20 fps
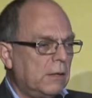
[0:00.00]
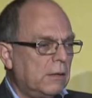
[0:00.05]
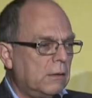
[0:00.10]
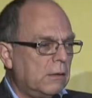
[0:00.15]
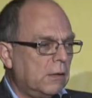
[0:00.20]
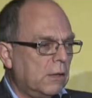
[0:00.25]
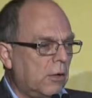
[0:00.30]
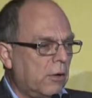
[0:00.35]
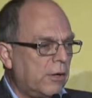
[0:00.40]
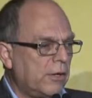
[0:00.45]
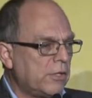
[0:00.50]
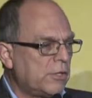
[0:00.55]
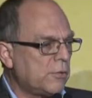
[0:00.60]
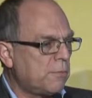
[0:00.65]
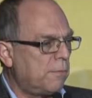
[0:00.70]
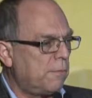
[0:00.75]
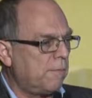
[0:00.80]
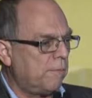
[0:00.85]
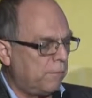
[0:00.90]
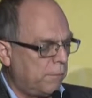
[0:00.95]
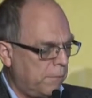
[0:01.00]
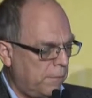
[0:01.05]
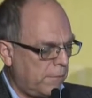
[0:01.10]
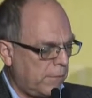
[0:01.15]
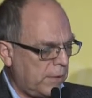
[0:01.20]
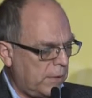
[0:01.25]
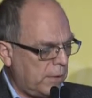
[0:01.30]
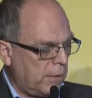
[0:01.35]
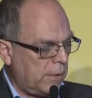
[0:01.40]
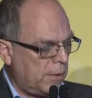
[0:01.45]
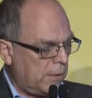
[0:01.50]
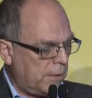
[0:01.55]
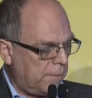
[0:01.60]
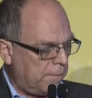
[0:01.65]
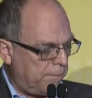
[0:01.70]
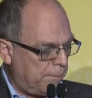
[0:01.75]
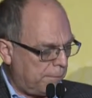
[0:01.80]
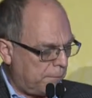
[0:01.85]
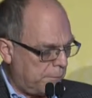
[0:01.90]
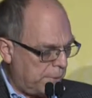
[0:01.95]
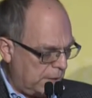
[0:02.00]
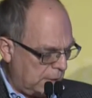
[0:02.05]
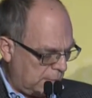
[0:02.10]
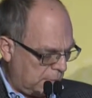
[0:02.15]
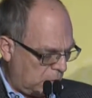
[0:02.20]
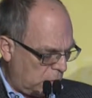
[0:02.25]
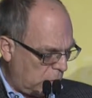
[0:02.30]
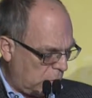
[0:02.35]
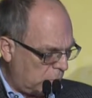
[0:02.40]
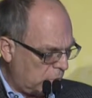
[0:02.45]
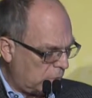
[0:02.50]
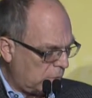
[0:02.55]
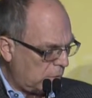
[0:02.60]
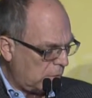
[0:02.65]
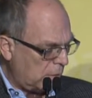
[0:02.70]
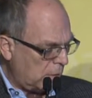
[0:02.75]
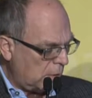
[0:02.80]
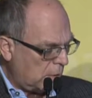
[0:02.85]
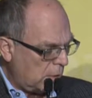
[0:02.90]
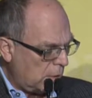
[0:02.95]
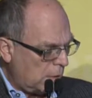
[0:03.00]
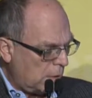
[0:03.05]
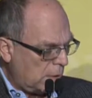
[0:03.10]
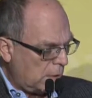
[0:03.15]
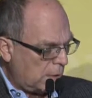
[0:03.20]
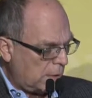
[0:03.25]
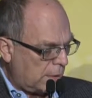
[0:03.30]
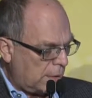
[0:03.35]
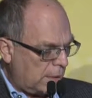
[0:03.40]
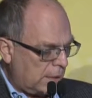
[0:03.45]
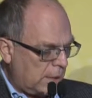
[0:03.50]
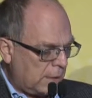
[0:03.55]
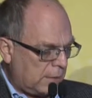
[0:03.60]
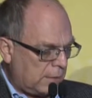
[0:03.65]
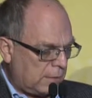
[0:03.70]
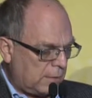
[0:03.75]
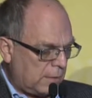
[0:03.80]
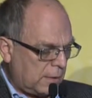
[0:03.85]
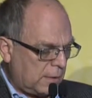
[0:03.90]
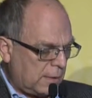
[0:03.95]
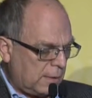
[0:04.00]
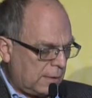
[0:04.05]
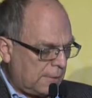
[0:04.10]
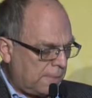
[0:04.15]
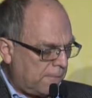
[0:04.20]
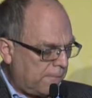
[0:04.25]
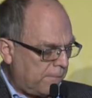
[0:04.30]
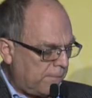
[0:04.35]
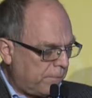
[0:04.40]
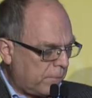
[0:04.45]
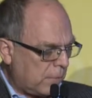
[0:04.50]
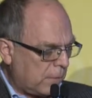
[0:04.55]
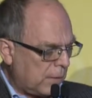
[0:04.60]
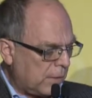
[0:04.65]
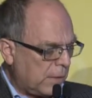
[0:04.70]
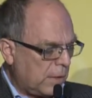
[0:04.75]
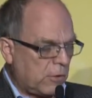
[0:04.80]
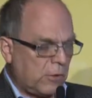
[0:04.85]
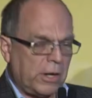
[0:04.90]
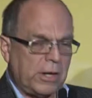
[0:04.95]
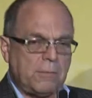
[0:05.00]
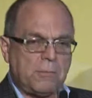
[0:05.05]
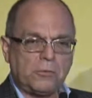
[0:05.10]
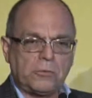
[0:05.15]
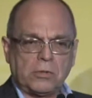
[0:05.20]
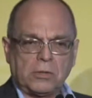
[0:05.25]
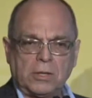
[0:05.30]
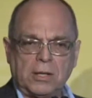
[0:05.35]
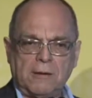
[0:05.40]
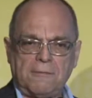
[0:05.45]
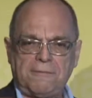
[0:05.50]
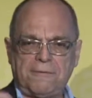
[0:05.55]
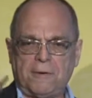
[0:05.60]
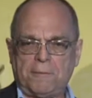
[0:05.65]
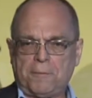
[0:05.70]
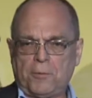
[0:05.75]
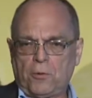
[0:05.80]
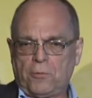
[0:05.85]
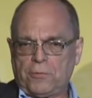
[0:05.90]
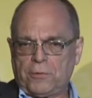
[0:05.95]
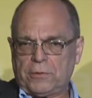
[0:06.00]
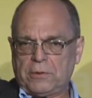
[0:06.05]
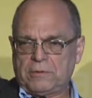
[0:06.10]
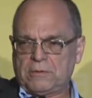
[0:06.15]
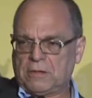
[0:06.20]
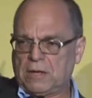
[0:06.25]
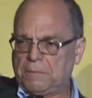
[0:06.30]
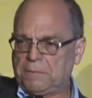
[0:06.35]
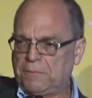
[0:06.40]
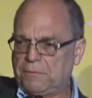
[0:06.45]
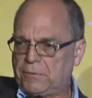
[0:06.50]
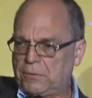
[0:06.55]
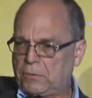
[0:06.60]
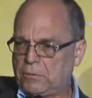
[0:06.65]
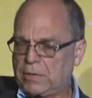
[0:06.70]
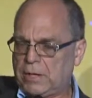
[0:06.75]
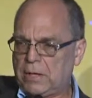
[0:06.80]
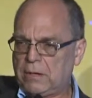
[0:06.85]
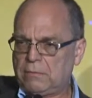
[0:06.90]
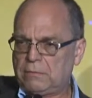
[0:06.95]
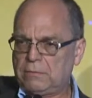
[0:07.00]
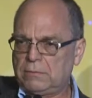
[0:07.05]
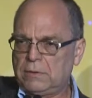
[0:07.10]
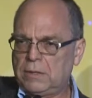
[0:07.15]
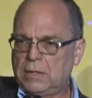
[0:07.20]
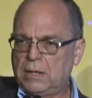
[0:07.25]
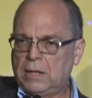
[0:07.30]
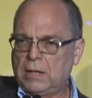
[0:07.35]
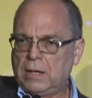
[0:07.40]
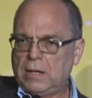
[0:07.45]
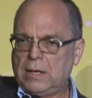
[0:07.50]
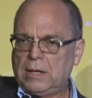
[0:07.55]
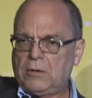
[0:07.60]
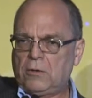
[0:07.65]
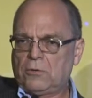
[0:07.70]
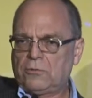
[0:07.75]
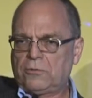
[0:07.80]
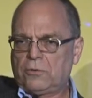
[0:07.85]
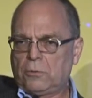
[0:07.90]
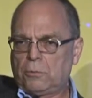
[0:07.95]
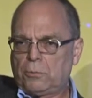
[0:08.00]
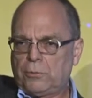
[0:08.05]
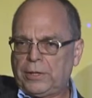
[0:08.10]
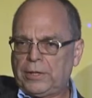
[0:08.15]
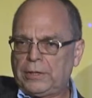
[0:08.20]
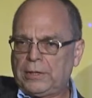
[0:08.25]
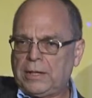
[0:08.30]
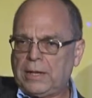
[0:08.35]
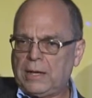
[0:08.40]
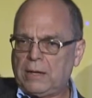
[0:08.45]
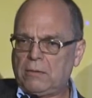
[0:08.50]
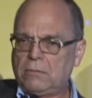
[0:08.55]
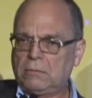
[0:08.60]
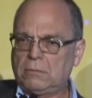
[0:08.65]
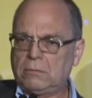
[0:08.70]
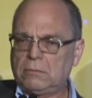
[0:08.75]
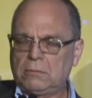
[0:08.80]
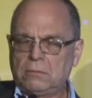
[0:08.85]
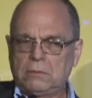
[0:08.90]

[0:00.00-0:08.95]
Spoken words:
large BMUs that are able to luff up over the top of the crown and also bring down